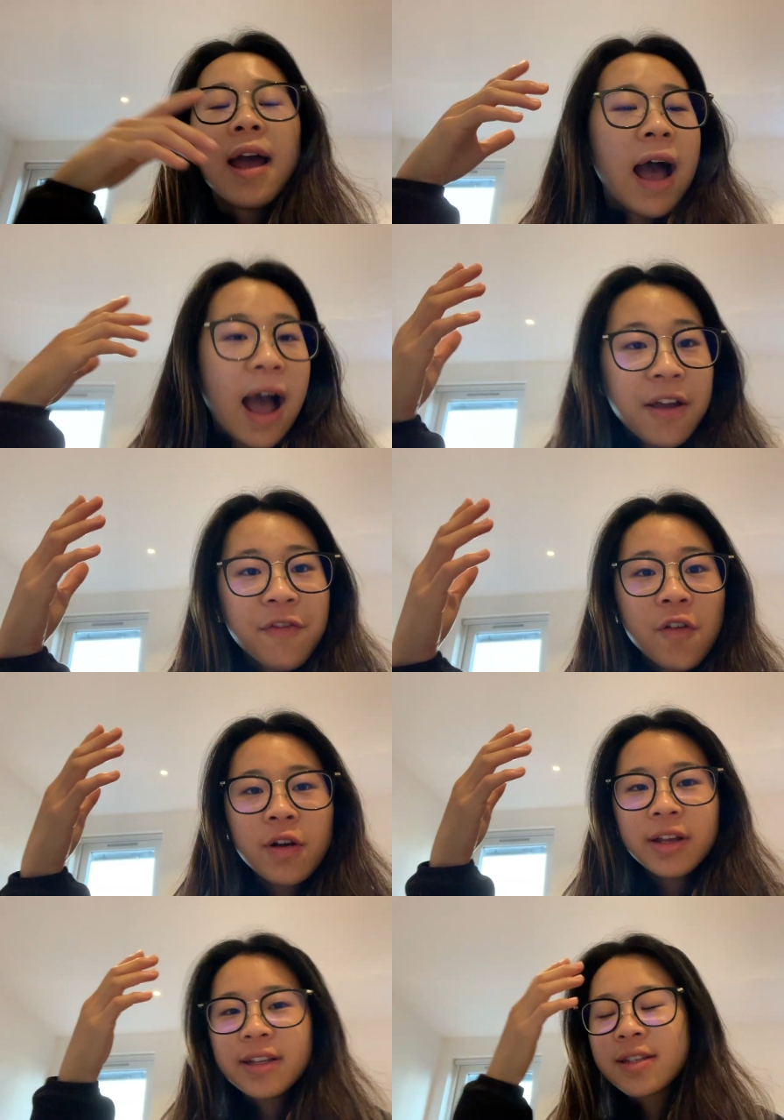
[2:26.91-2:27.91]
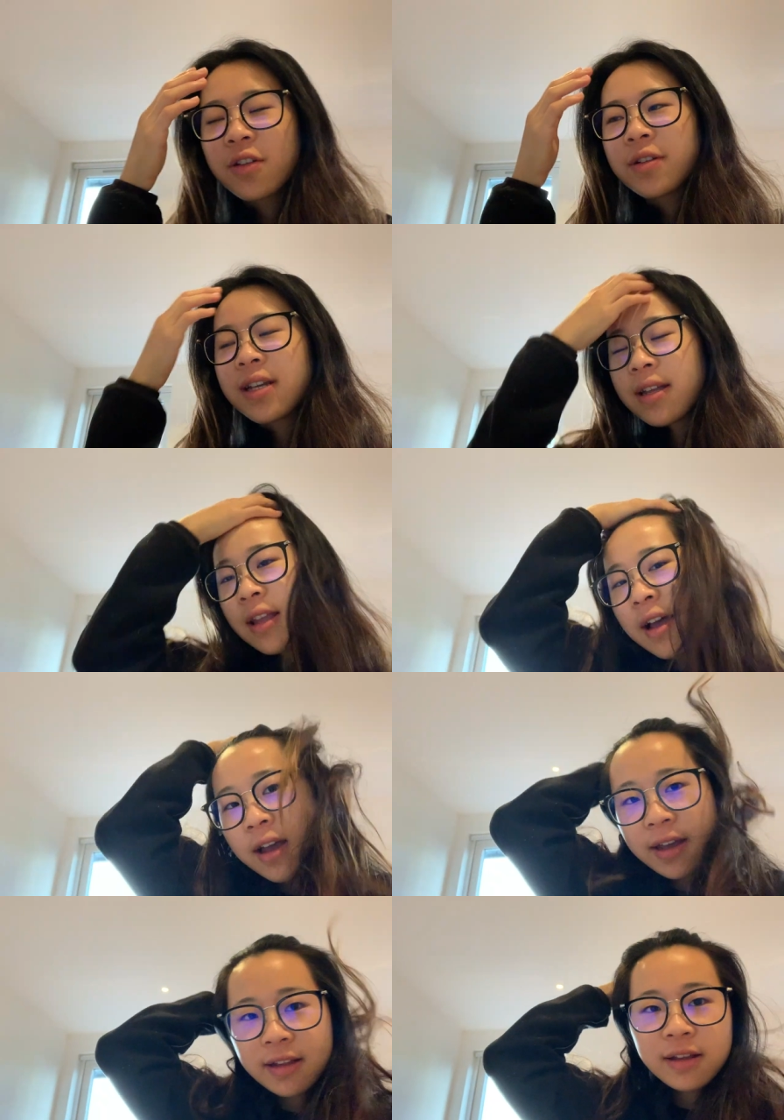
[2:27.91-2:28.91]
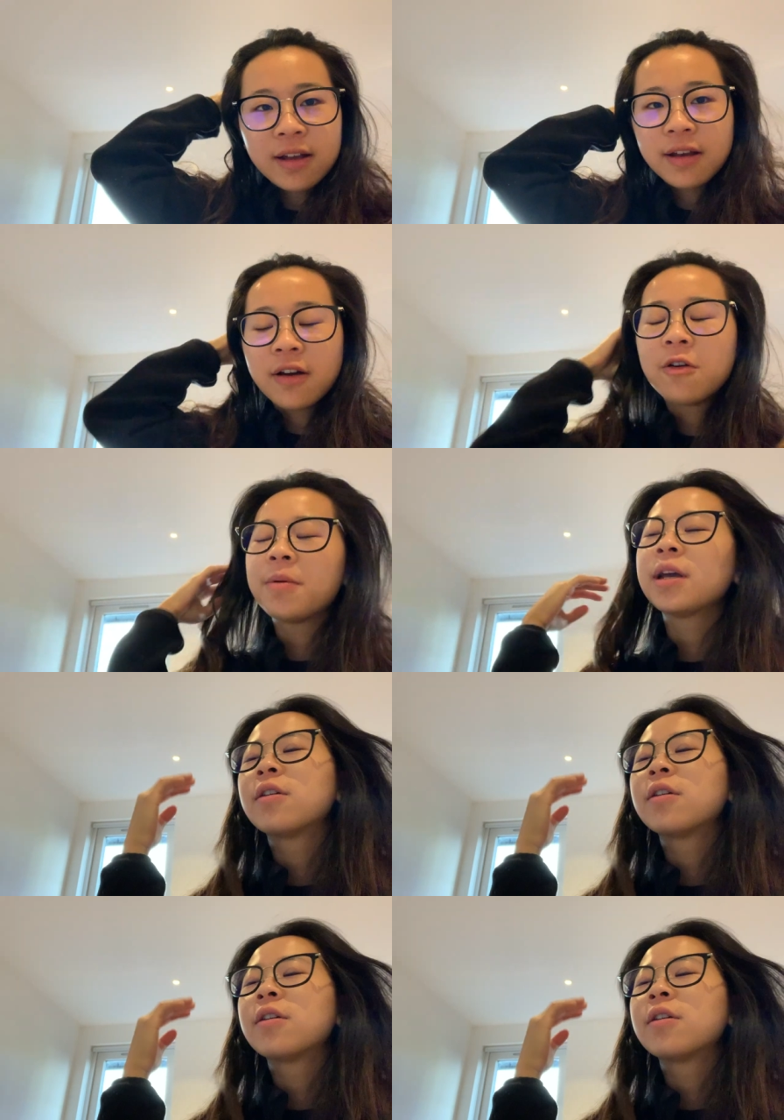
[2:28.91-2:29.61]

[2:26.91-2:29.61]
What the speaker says: I thought it starts at 9. Oh my